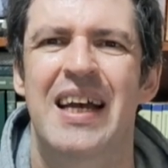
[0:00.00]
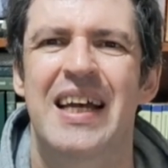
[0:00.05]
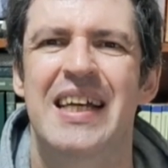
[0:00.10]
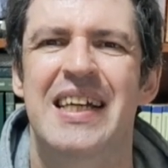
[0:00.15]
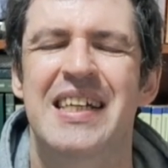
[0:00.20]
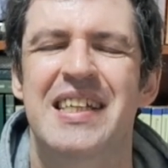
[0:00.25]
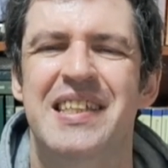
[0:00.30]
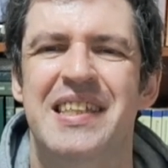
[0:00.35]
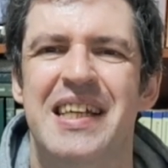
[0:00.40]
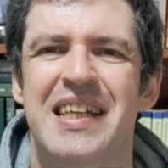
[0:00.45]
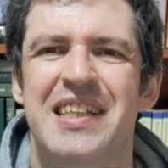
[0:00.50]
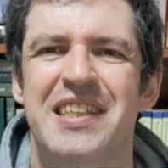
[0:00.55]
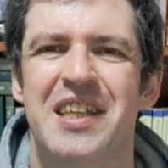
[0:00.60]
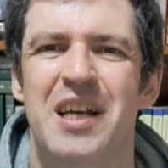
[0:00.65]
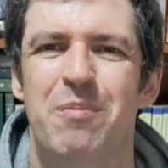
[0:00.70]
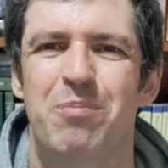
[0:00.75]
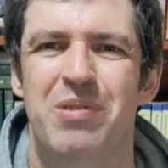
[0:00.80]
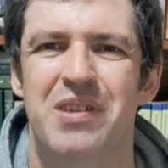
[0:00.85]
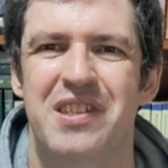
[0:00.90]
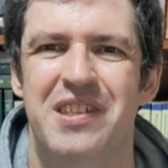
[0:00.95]
he sees
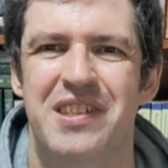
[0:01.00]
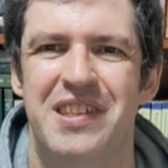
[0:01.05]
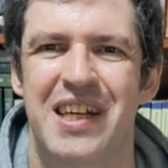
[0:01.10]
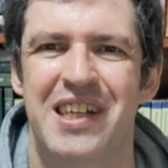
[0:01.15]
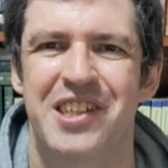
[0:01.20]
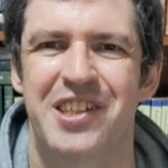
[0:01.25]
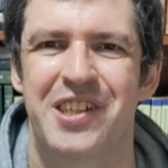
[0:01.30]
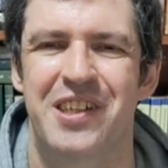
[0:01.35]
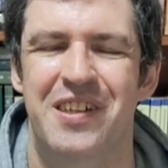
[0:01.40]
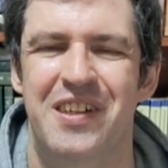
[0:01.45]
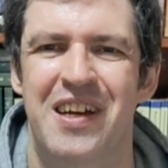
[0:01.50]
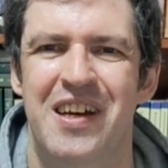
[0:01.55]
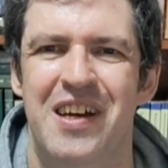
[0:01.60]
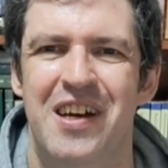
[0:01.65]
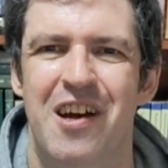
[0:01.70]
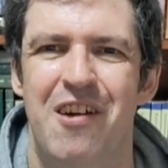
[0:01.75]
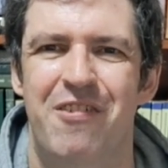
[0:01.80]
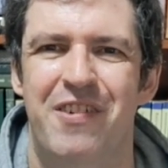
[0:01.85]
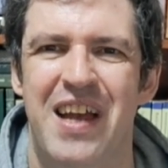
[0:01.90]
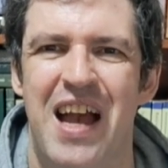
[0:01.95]
a procession
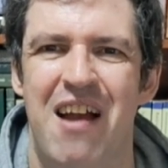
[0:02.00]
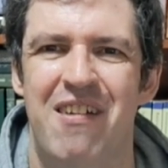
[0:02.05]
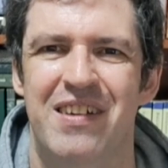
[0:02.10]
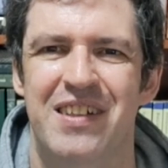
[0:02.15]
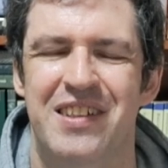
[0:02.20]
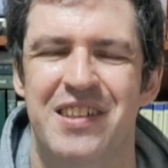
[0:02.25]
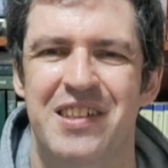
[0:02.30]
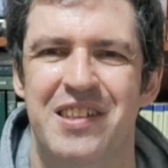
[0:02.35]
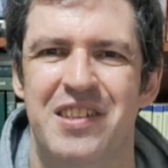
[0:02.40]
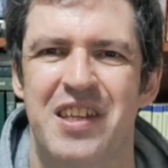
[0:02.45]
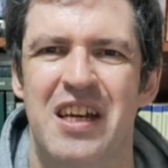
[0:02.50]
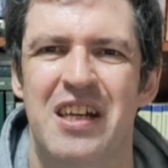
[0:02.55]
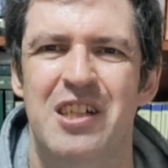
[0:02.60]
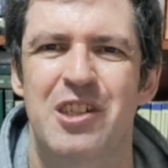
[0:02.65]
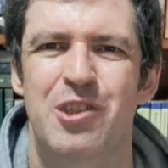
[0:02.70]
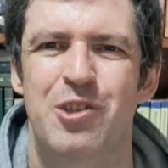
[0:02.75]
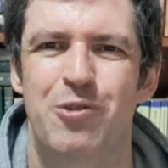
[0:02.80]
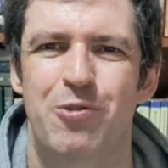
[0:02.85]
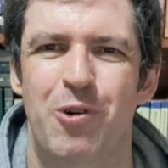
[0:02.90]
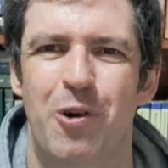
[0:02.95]
of characters
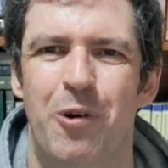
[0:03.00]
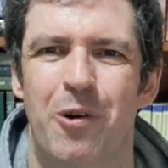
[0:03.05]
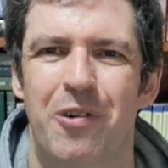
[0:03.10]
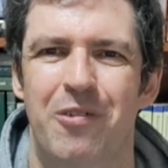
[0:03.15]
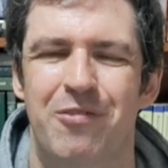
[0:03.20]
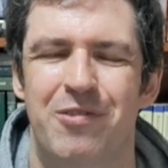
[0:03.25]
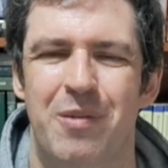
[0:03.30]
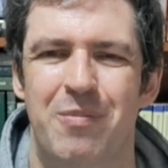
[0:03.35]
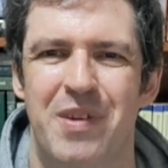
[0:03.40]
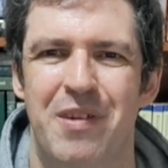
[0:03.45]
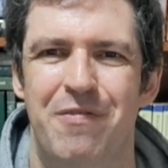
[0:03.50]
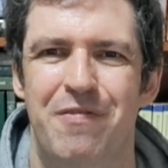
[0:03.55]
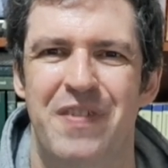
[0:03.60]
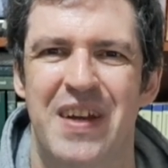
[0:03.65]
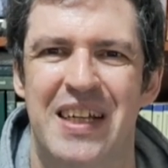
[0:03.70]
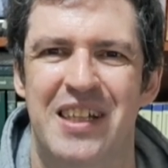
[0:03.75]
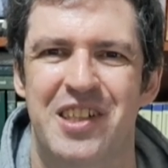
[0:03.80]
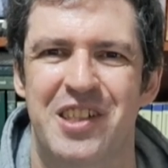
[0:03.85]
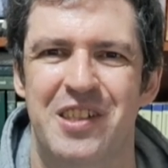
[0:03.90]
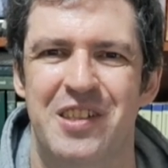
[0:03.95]
drawn from the
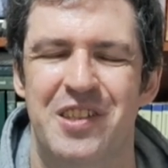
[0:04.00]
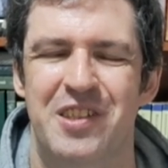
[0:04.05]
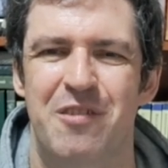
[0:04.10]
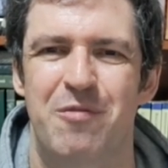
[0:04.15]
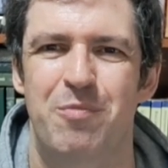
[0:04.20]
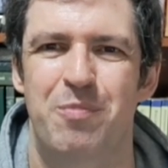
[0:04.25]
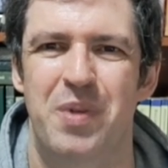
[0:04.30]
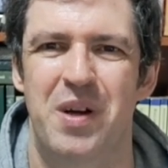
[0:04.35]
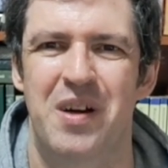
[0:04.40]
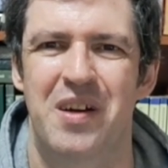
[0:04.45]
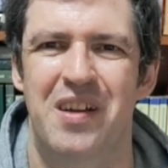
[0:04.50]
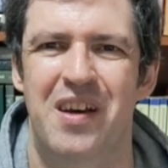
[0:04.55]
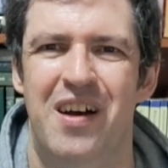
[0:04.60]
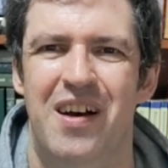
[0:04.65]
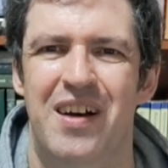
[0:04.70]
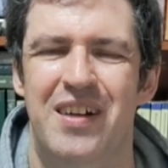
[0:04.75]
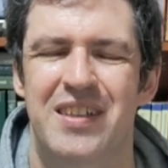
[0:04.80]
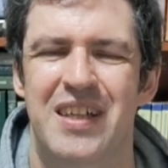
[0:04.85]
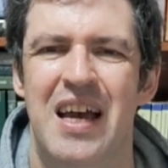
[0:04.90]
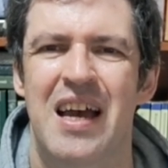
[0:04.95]
fictions of
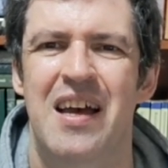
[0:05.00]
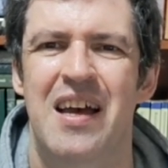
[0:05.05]
Bernhard,